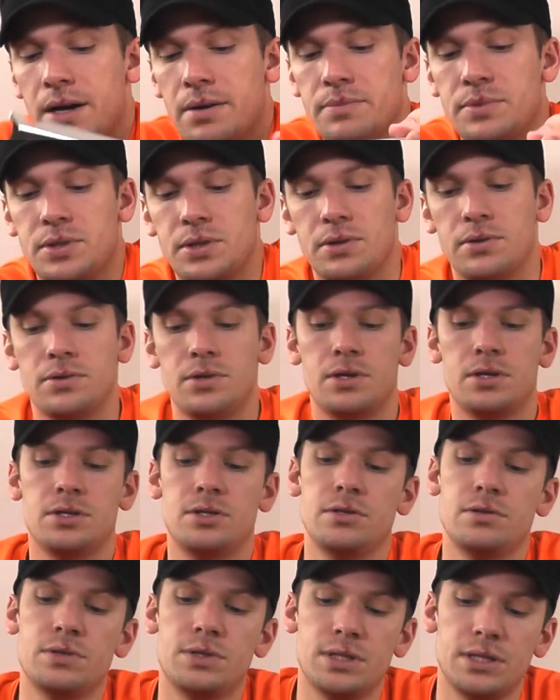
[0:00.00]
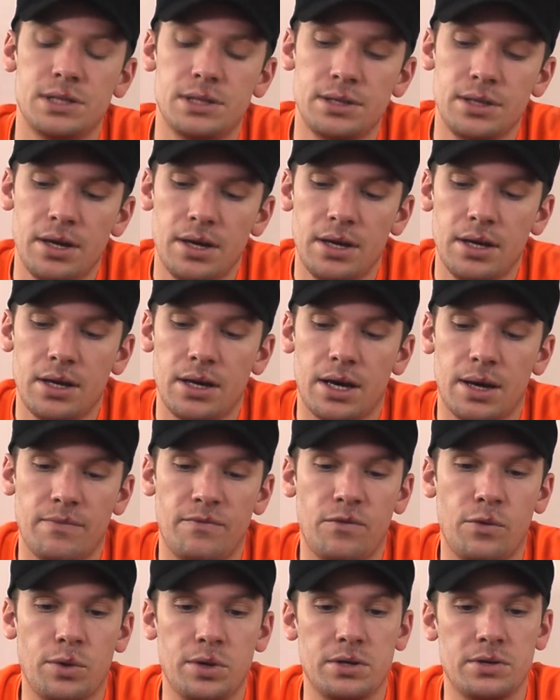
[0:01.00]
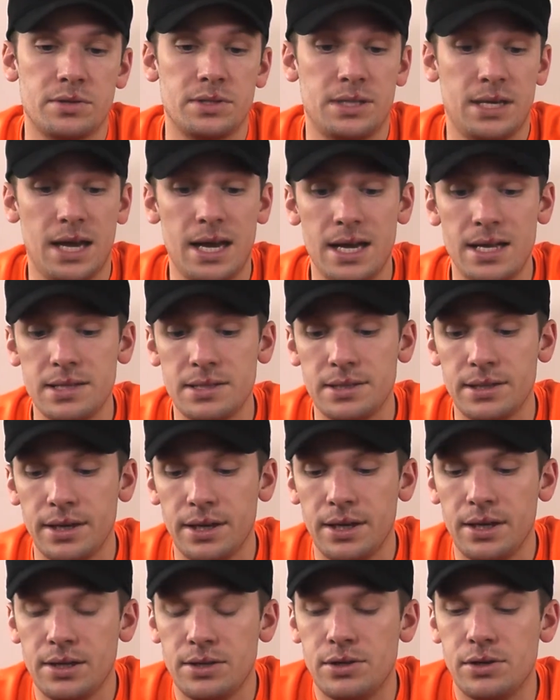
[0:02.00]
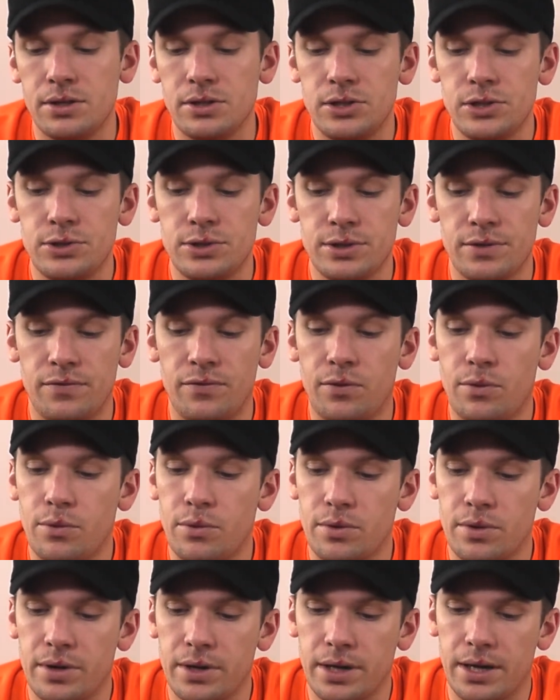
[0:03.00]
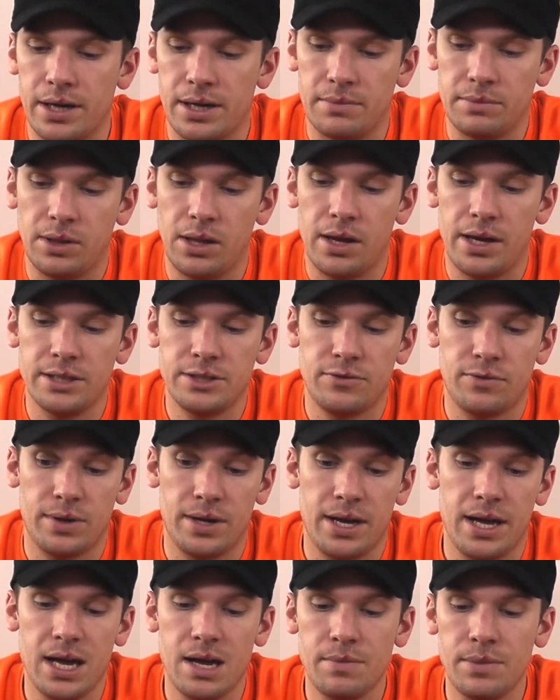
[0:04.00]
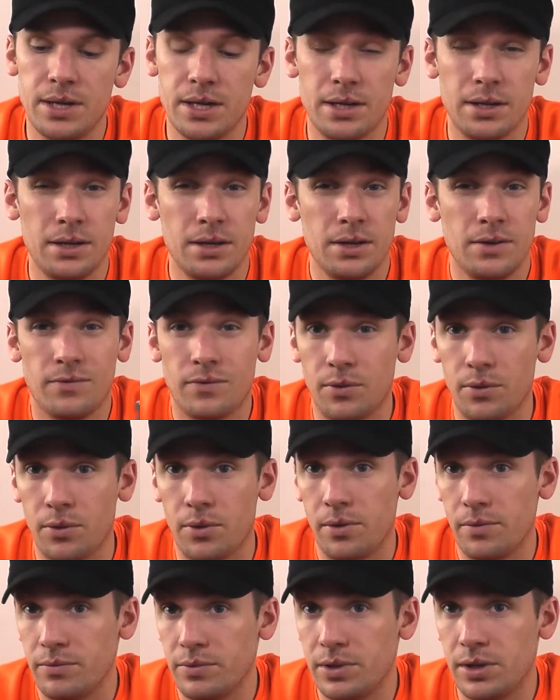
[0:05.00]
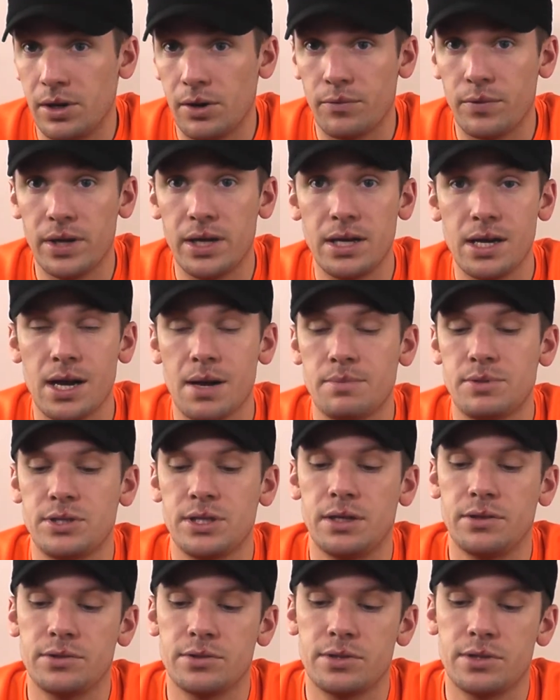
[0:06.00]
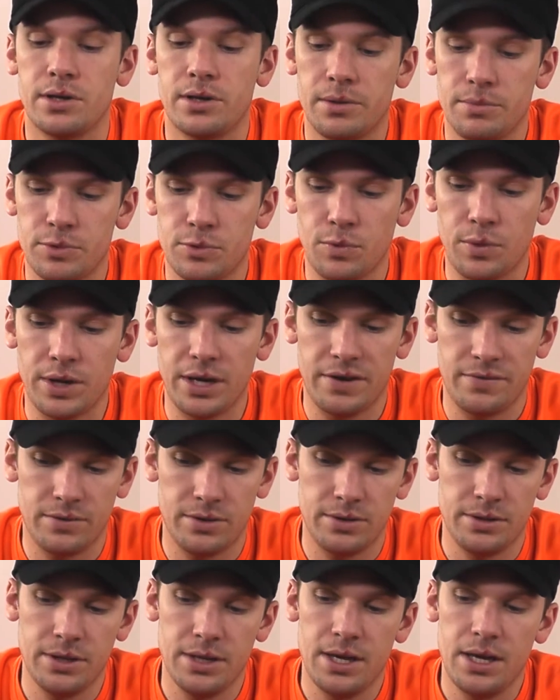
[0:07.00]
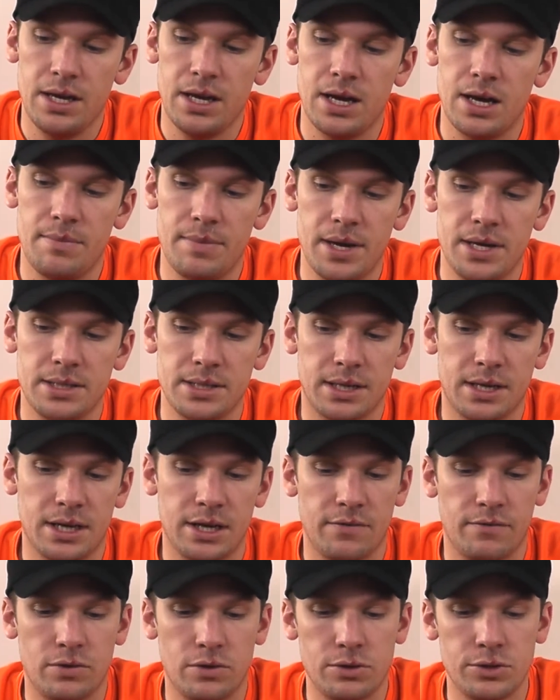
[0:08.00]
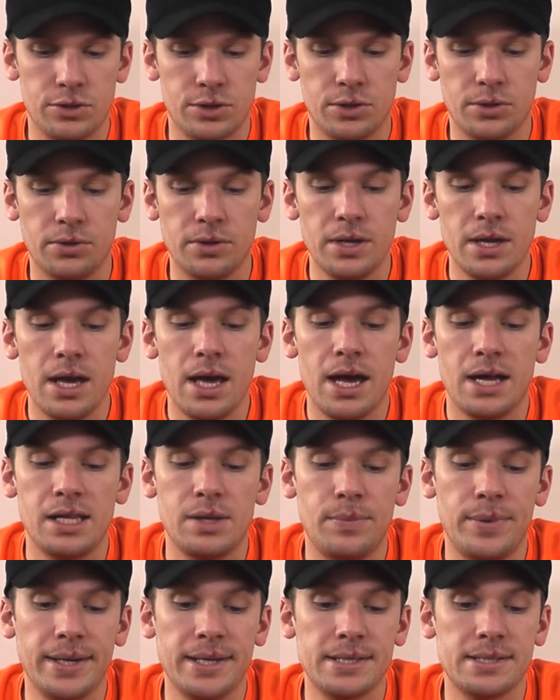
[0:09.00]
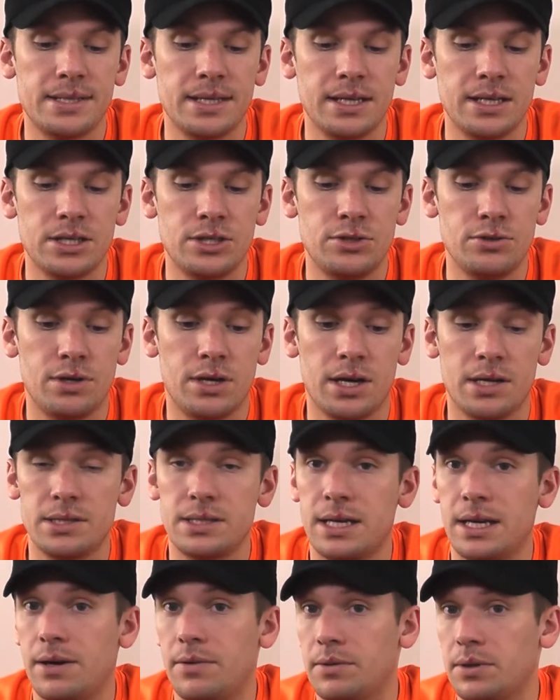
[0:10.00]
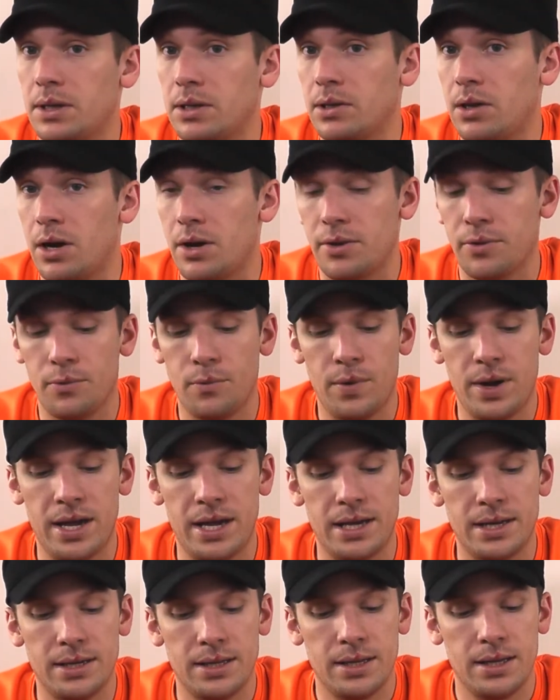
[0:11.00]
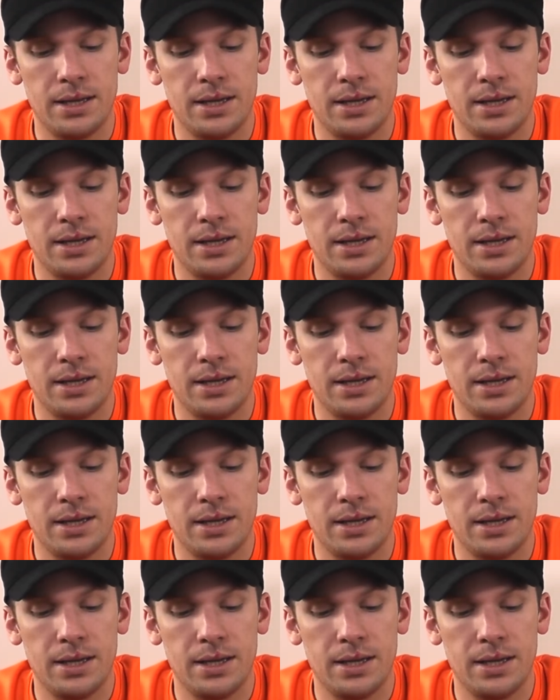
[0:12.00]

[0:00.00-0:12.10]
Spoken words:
So you could use this for your tent. You could use it for lines for a hammock, for rigging up shelter tarps, whatever. It makes it kind of versatile. And the biggest thing is you cut down a lot of the weight